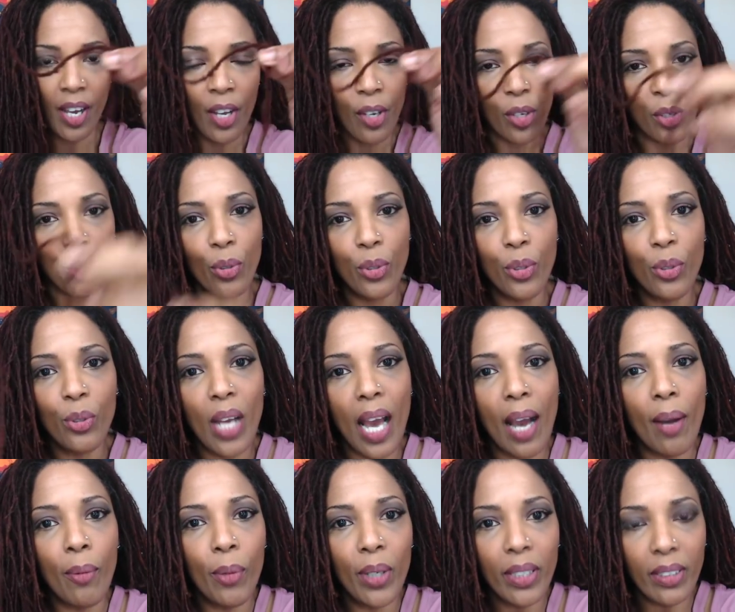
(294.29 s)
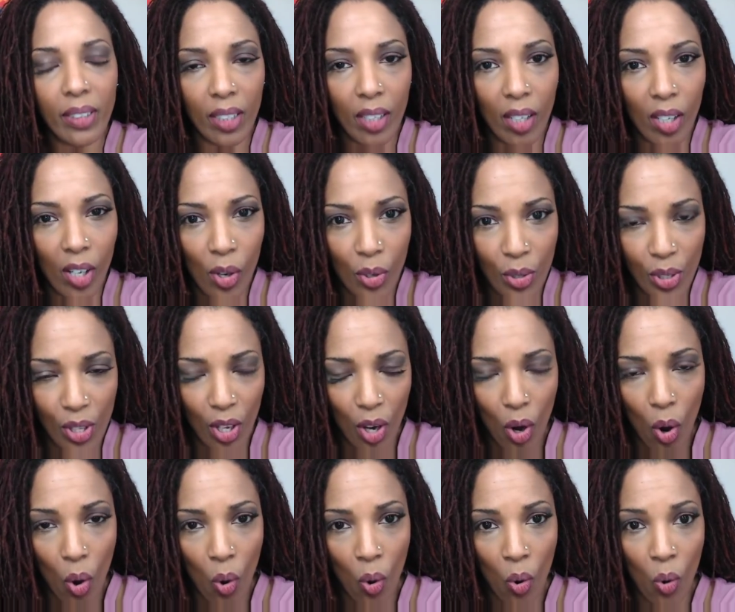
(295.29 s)
You do not want to close the
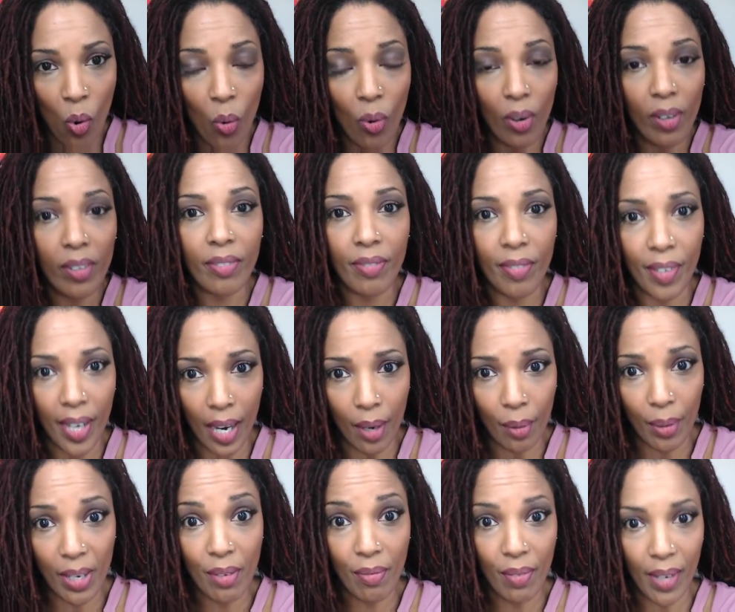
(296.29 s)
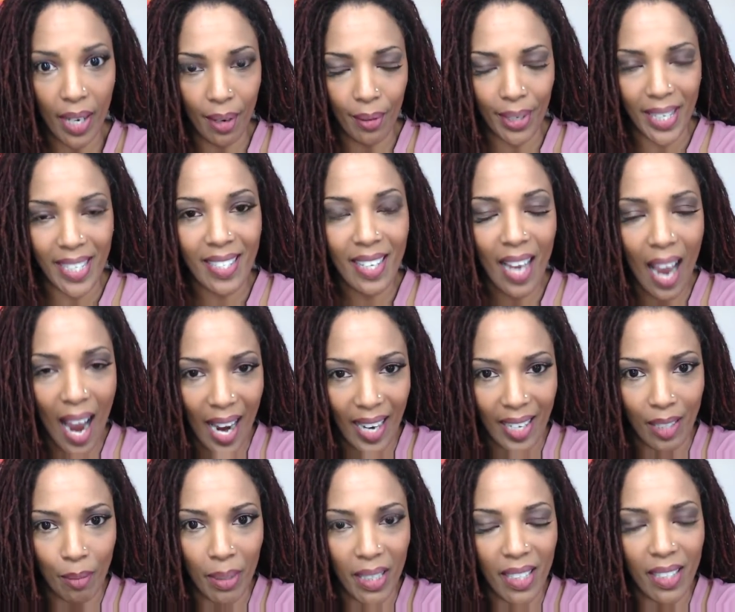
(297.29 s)
hole very, very
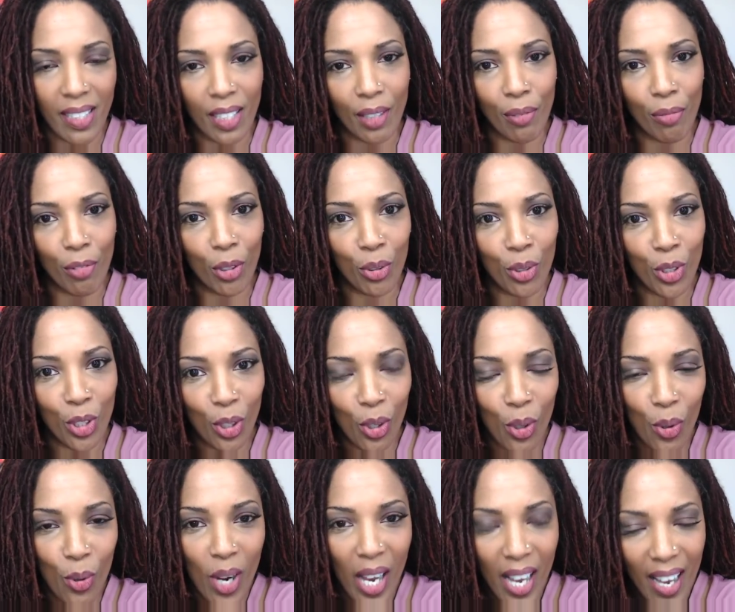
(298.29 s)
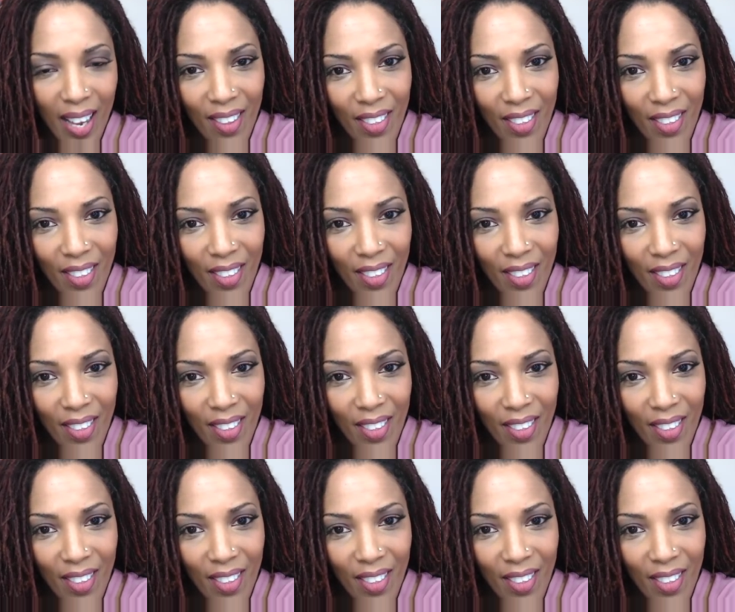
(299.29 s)
tight, because if you do,